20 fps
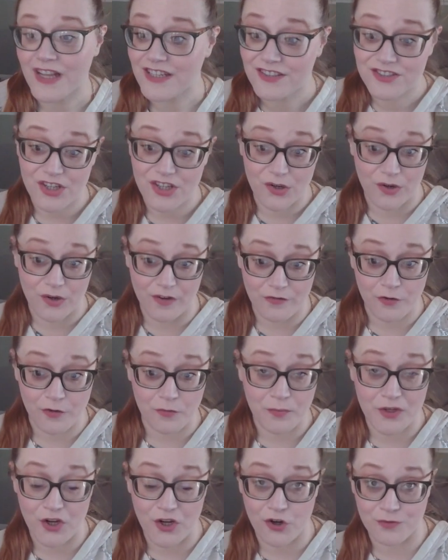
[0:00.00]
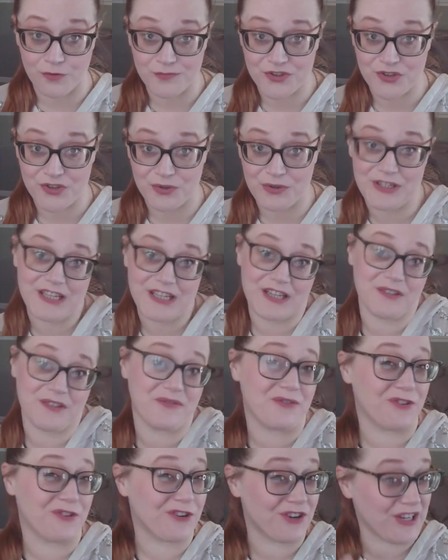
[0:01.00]
So if you've been homeschooling
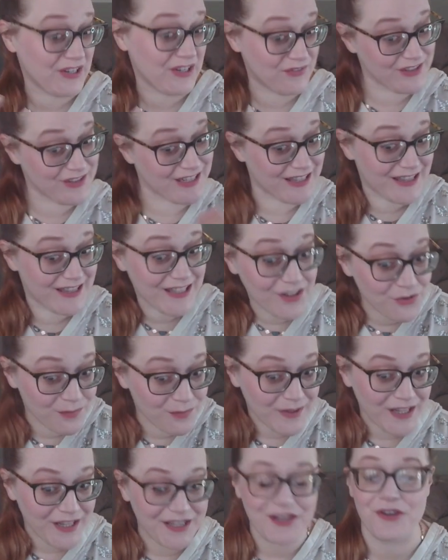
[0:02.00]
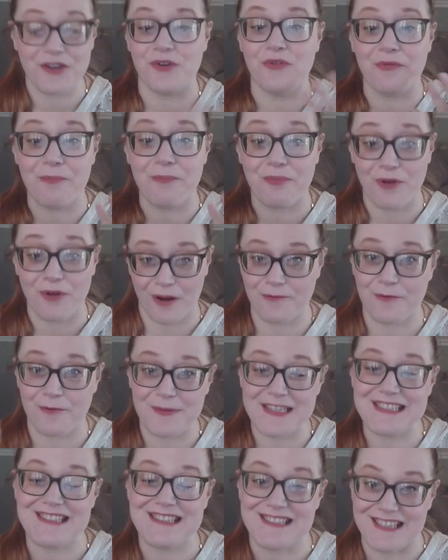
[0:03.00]
for even a little bit, you've
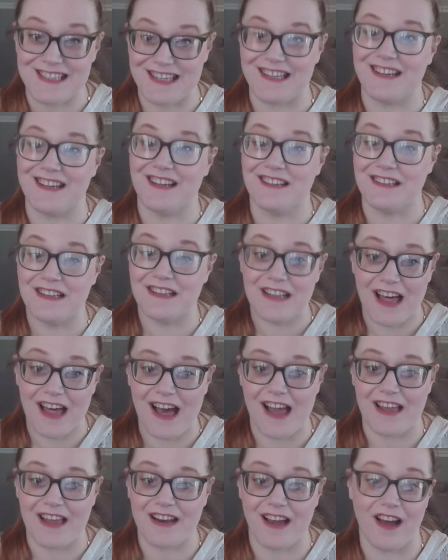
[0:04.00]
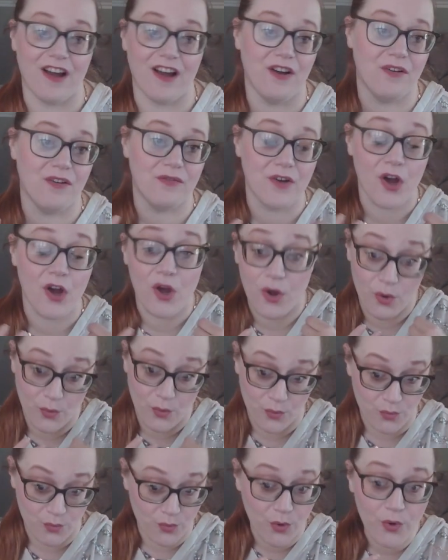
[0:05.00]
probably seen a lot of
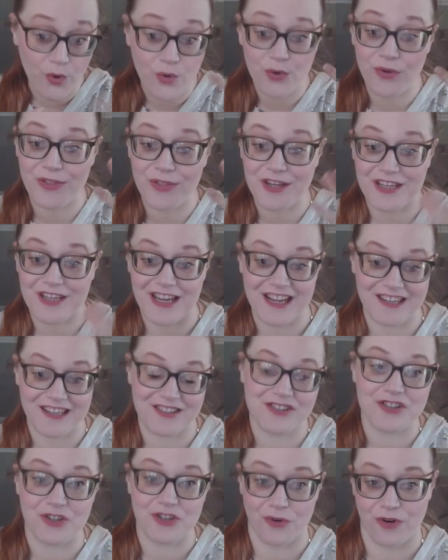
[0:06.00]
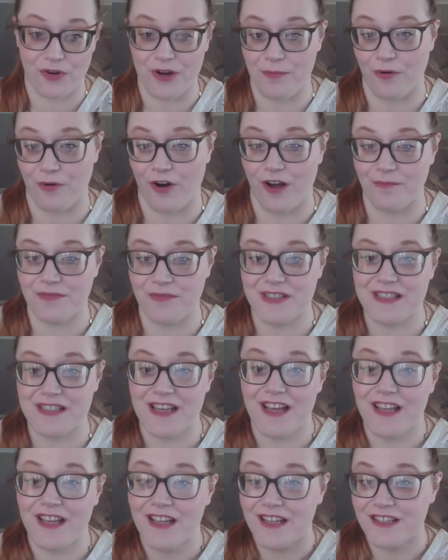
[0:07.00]
roll the dice story prompts.
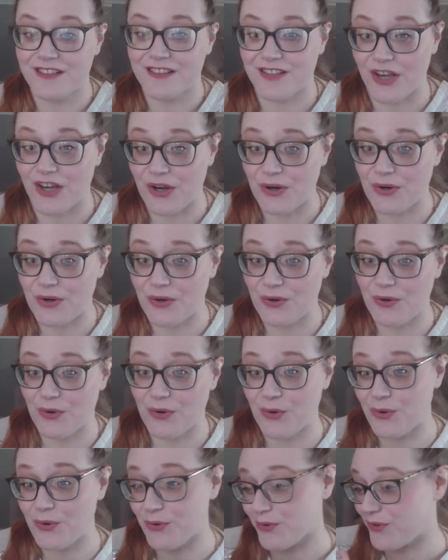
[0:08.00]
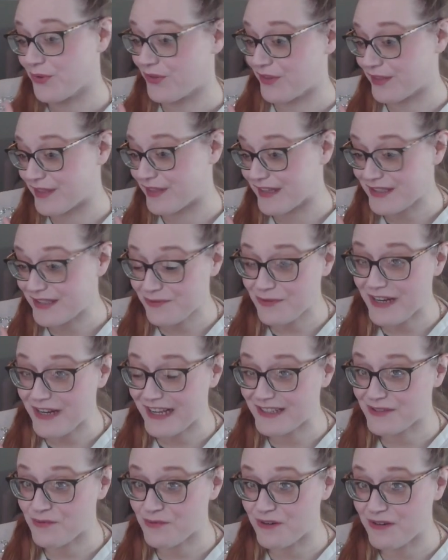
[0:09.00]
So this one
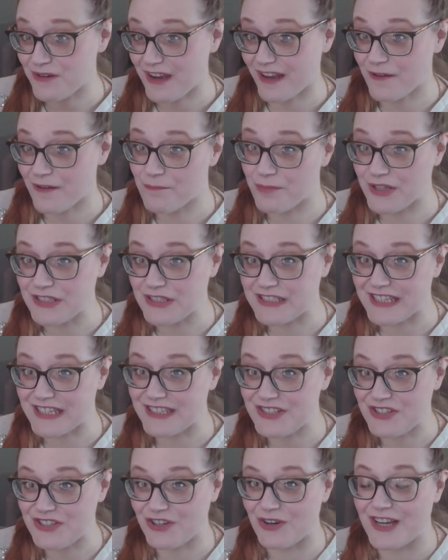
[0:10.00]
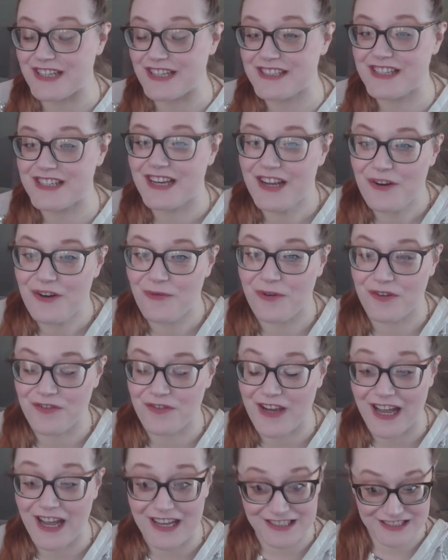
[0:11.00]
has one kind of built into it. We've
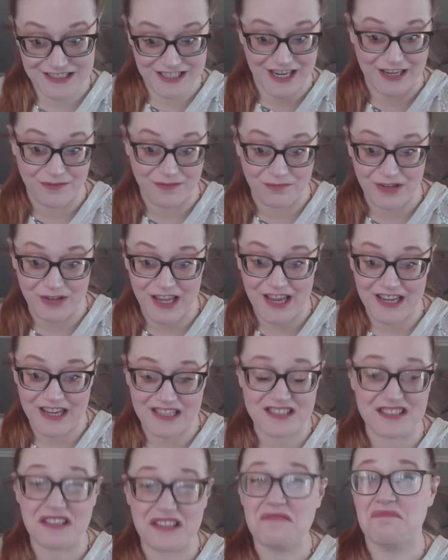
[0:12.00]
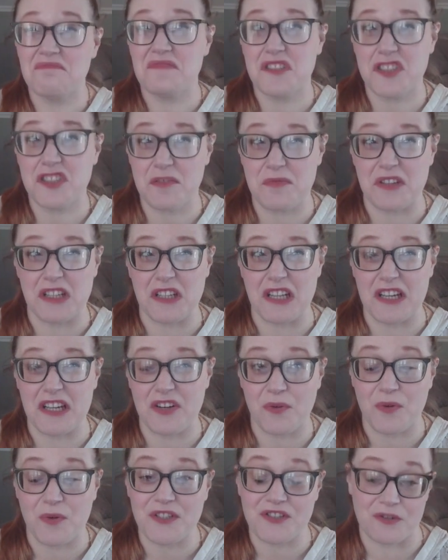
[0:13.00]
got 10 plagues. Some of the
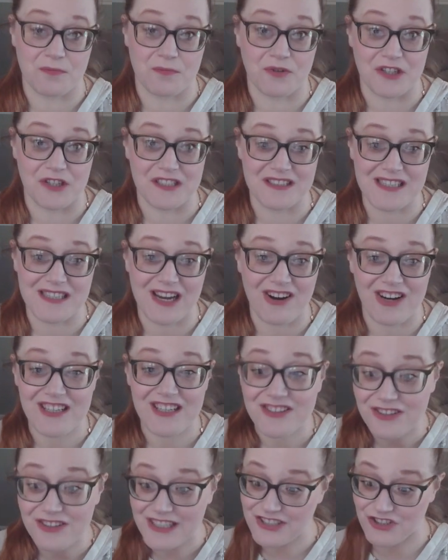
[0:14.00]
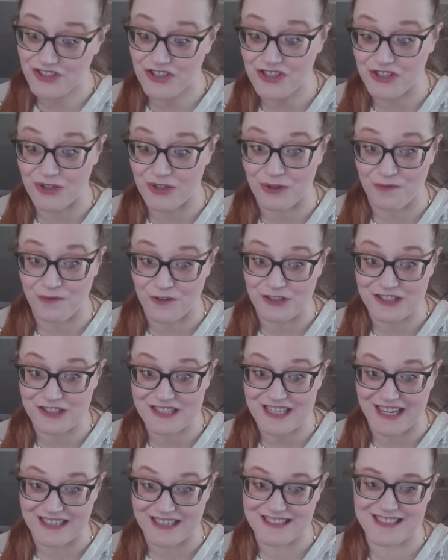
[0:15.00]
later ones are pretty scary. So let's just do the first
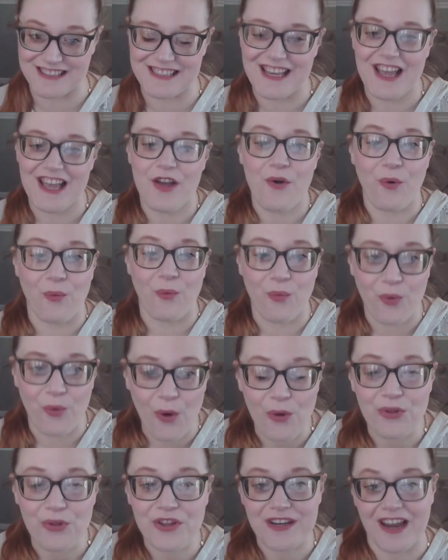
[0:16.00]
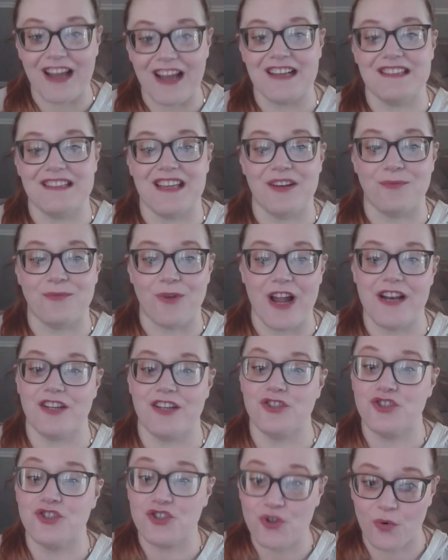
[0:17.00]
6. Roll the dice and write a
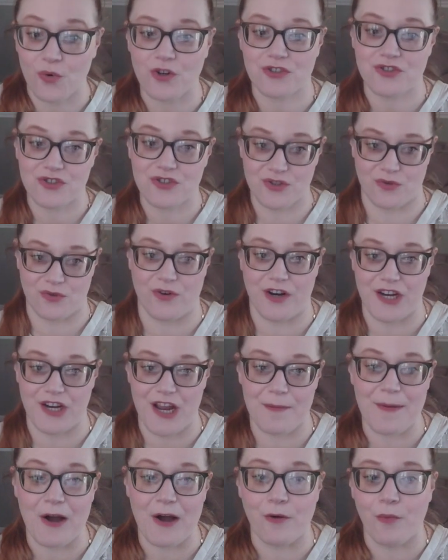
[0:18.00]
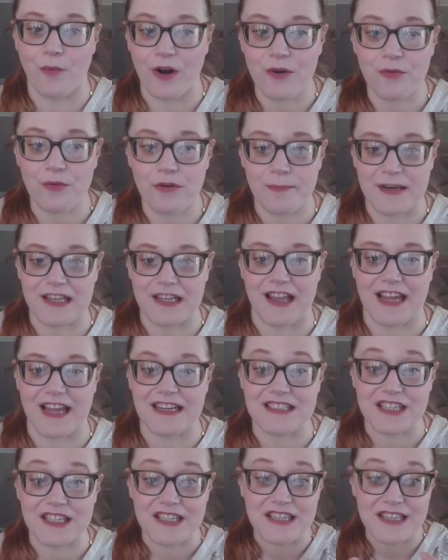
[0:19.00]
short story about what it would be like
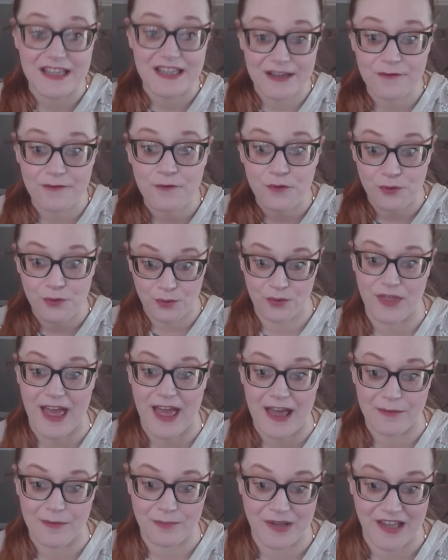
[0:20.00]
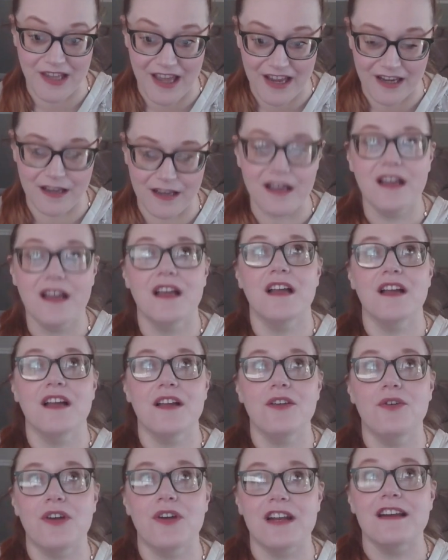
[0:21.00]
to live through that plague.
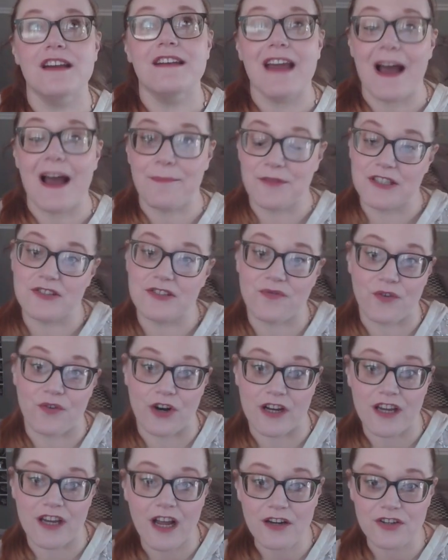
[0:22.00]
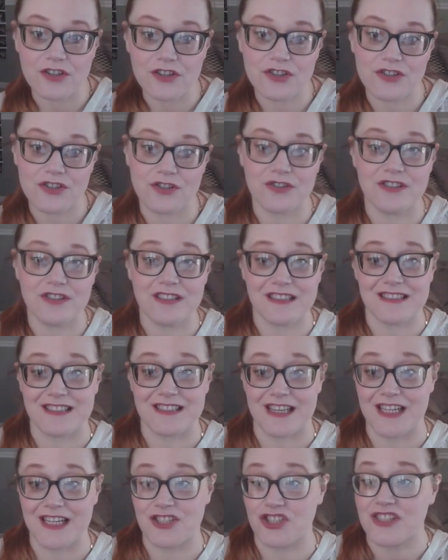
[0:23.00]
You can adapt this for a younger student and
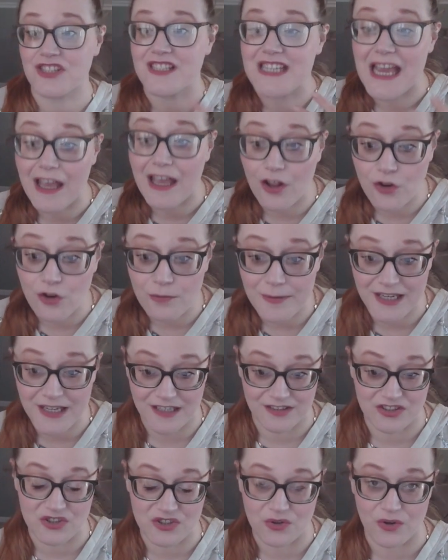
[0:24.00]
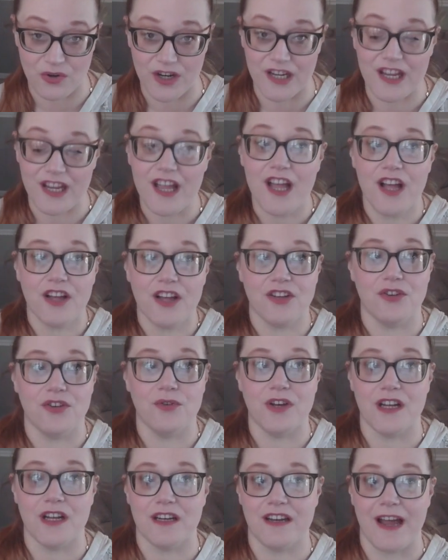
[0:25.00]
say, just tell me a story. You
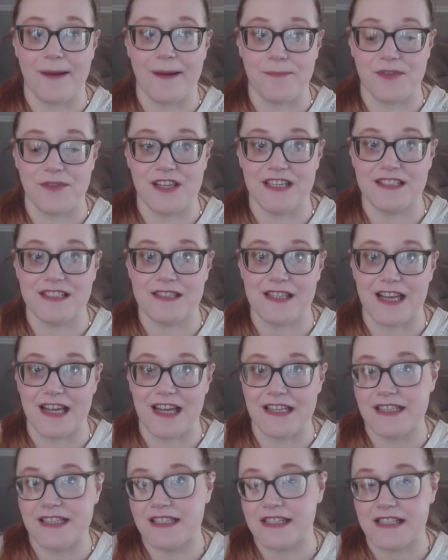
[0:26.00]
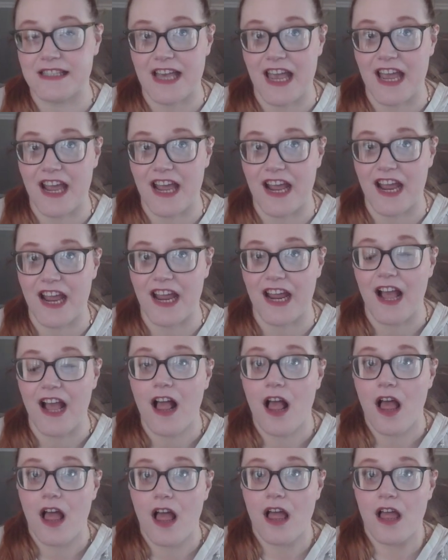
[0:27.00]
can adapt this and say,
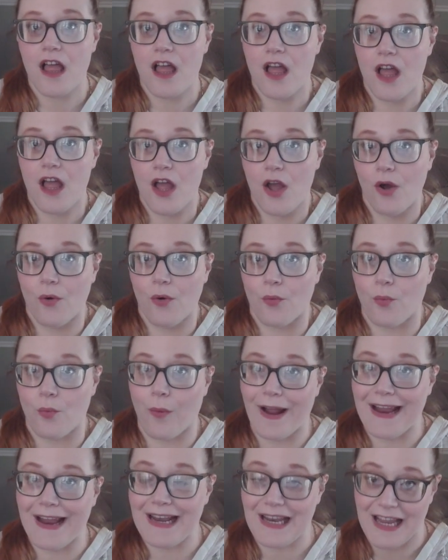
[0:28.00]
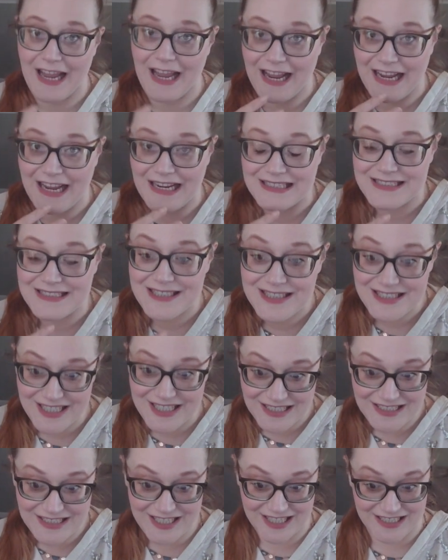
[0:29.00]
write a
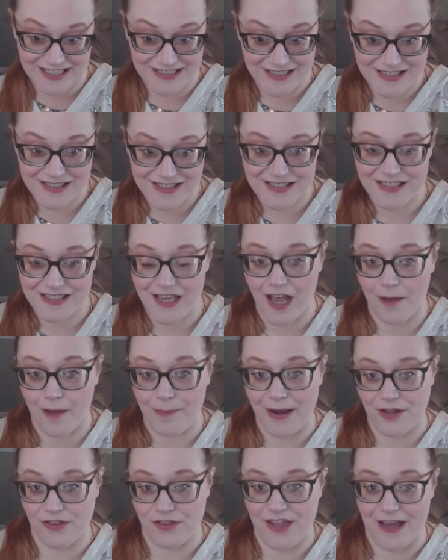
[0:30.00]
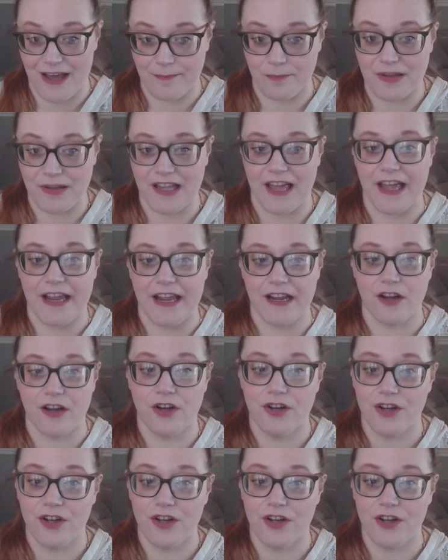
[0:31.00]
sentence about that plague.